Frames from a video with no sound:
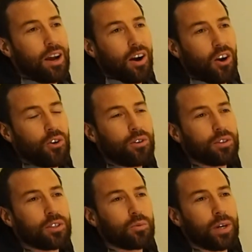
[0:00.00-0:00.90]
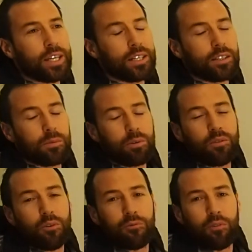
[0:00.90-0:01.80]
I heard it this week and it's a bit of
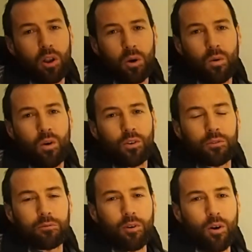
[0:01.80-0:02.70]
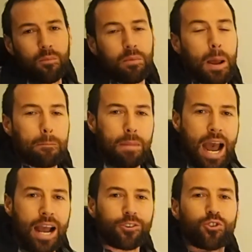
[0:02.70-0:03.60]
a follow-on from
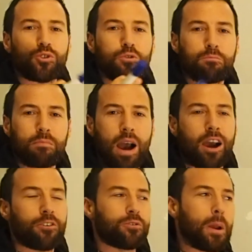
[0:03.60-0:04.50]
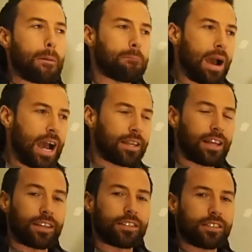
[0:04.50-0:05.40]
māku, mau, mana,
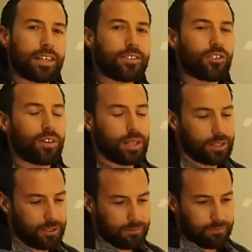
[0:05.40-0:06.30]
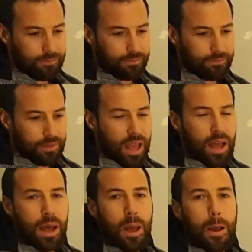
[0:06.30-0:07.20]
and it sounds like this.
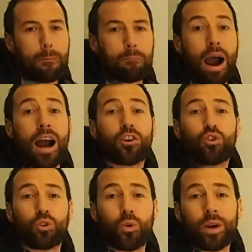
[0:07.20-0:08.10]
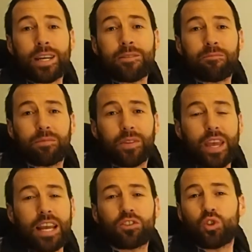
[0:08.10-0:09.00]
Māku koe e
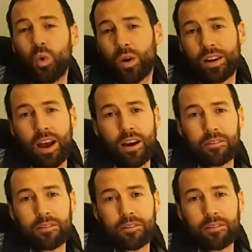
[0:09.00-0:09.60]
tuarā.